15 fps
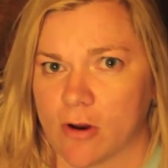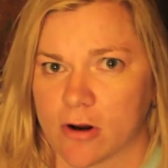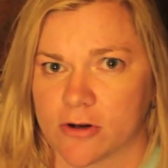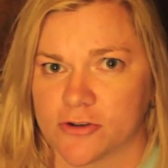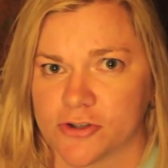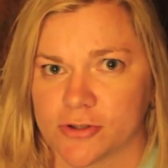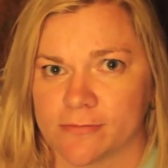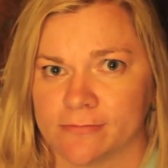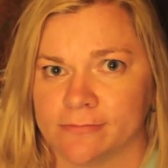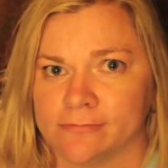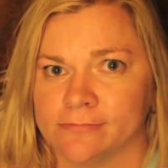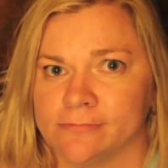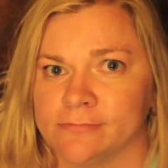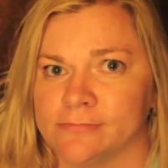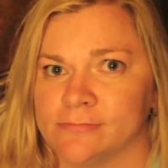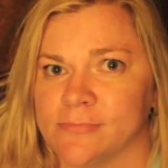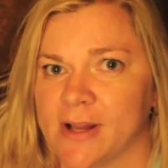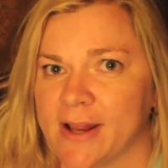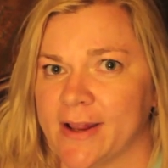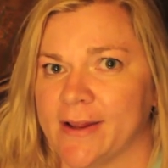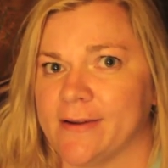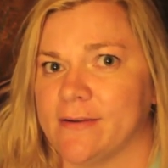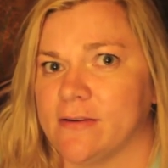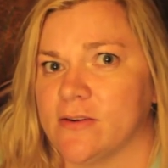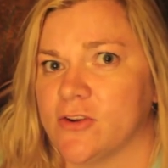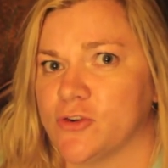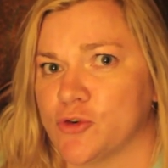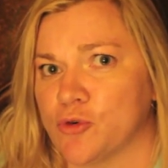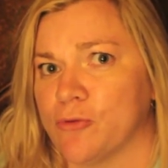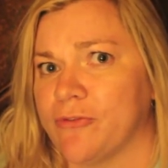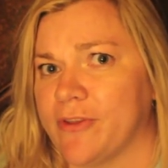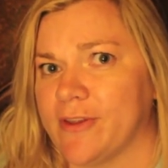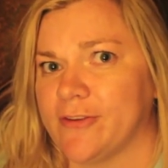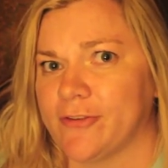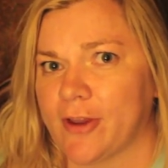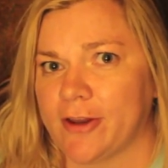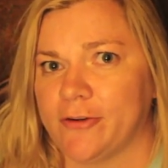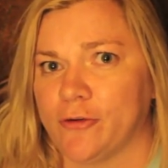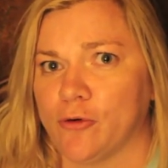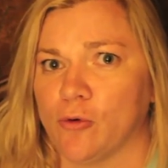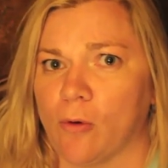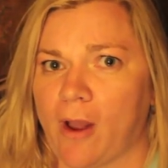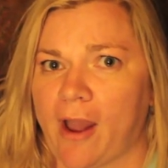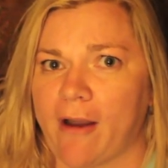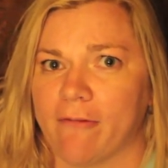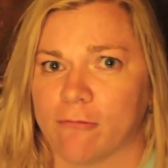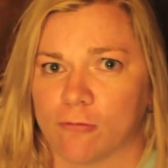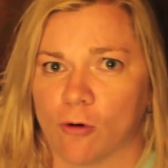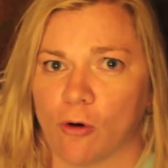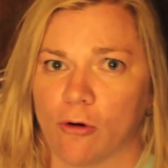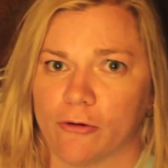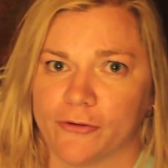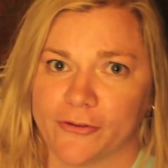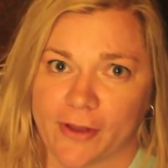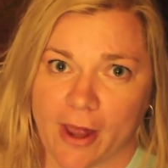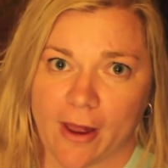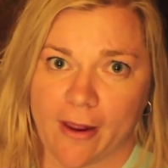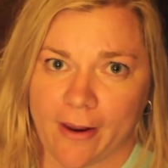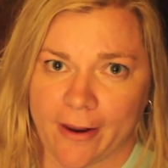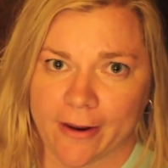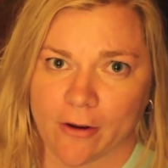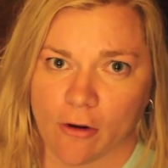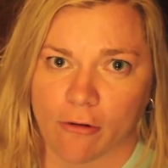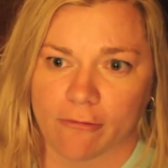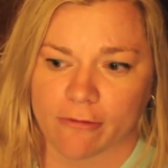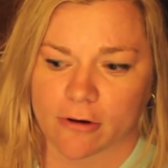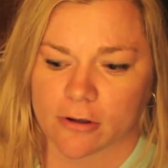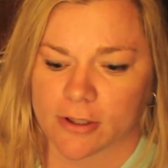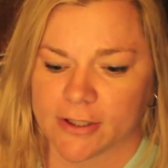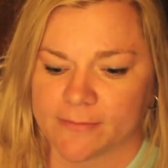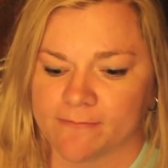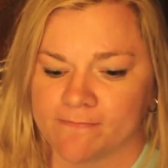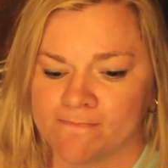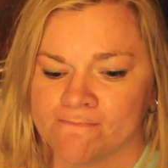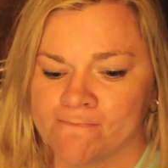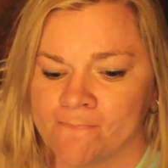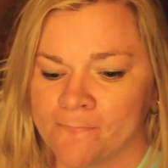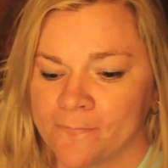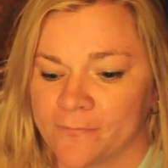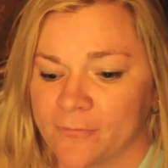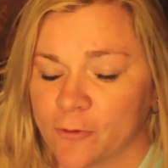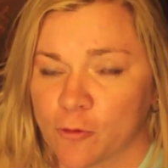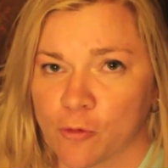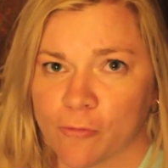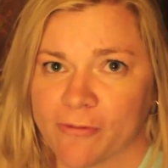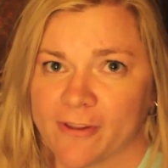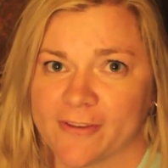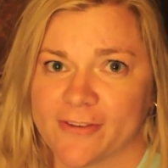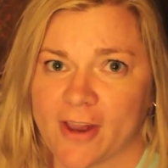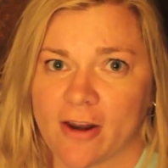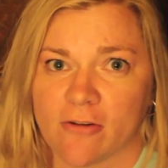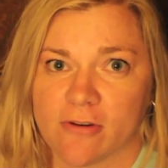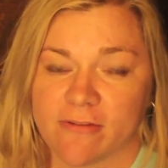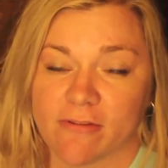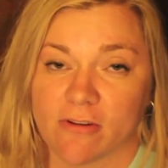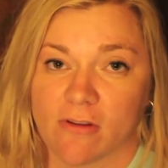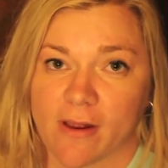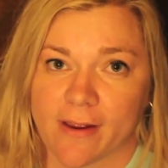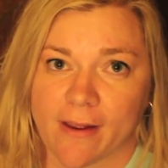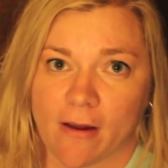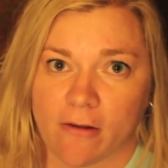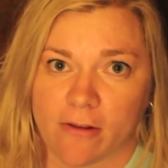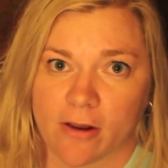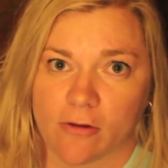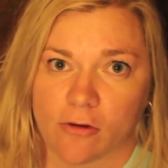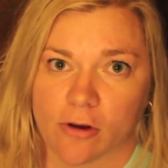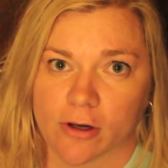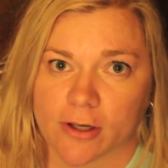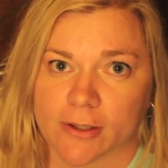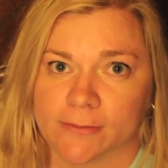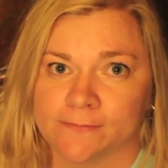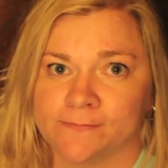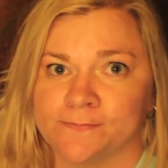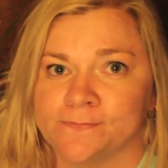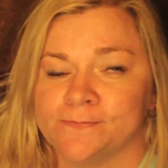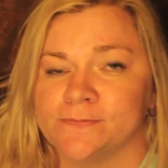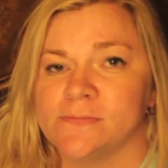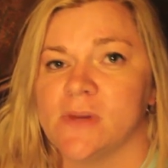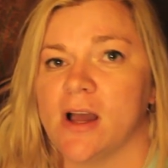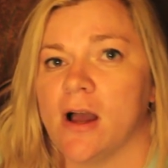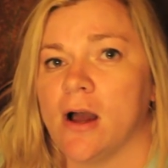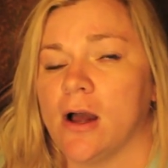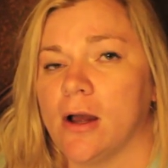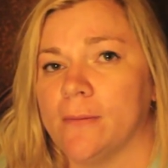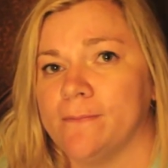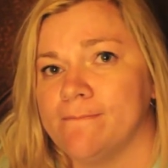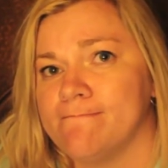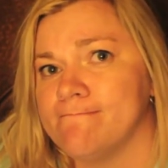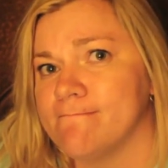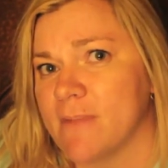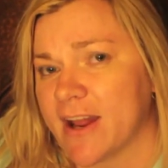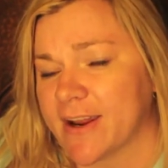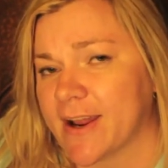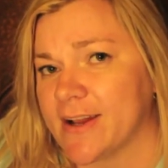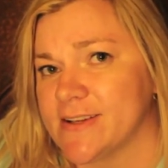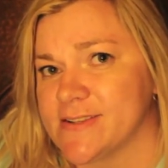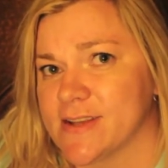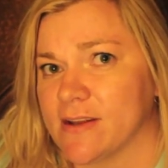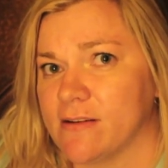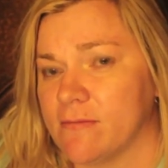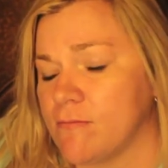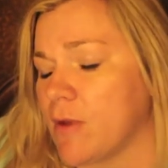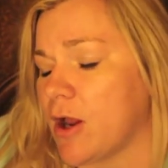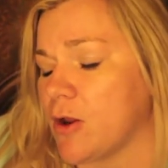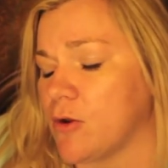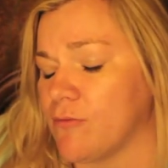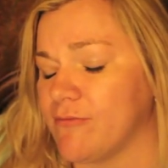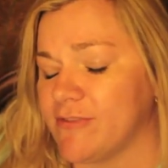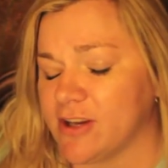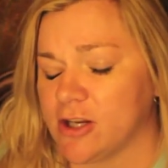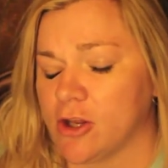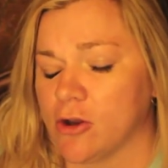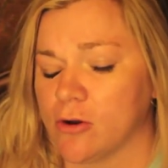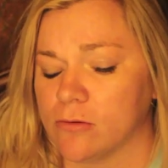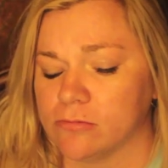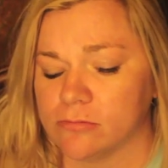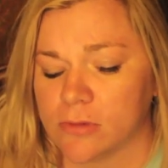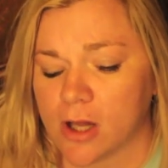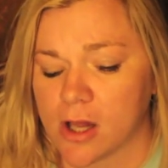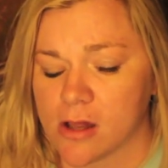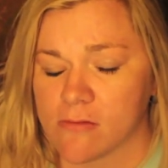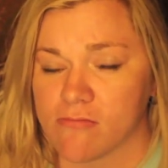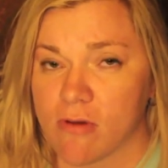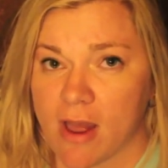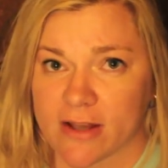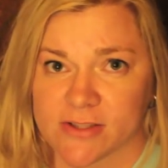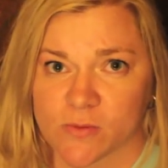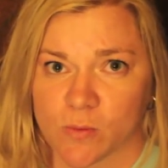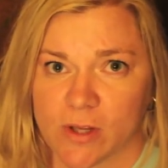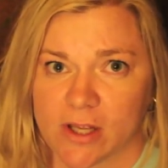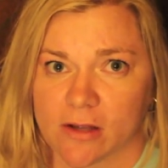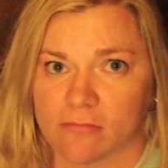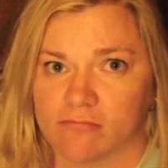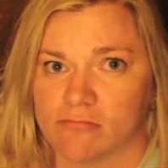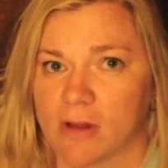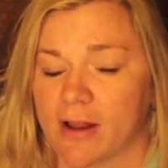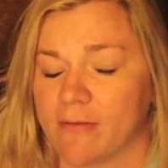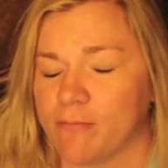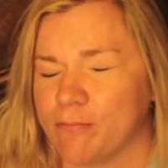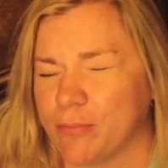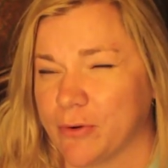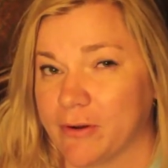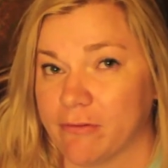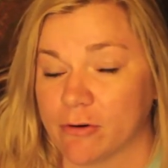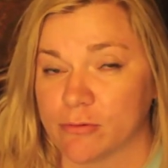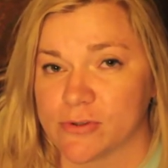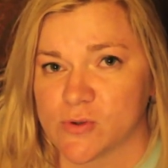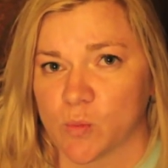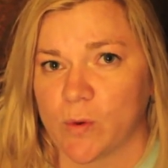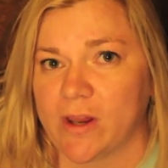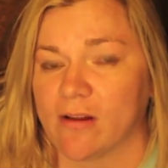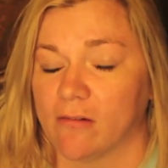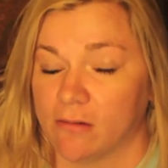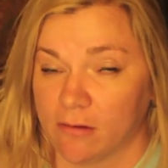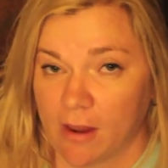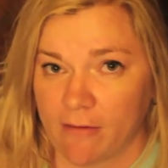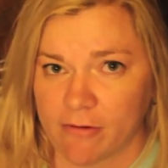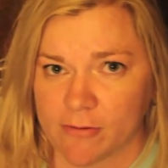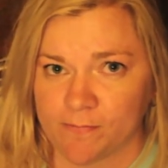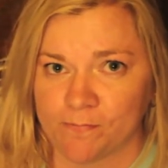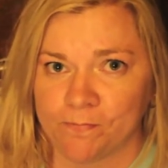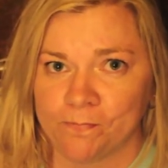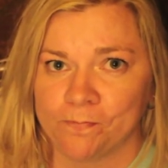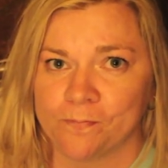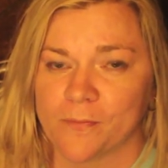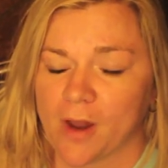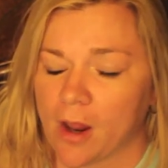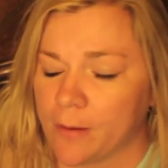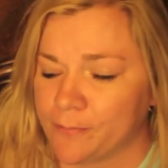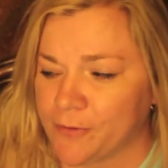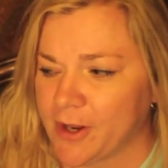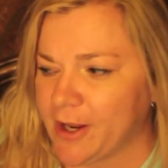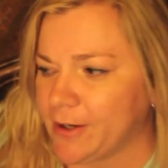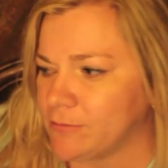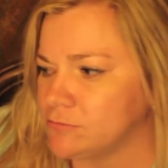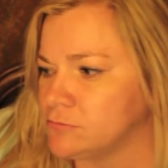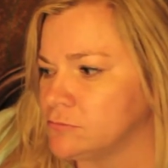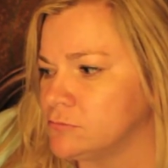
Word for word: large. And the truth is, I do have rolls that hang over. And the truth is, I don't even like how they look. Like I said in my video last week, I believe it was week 11 update.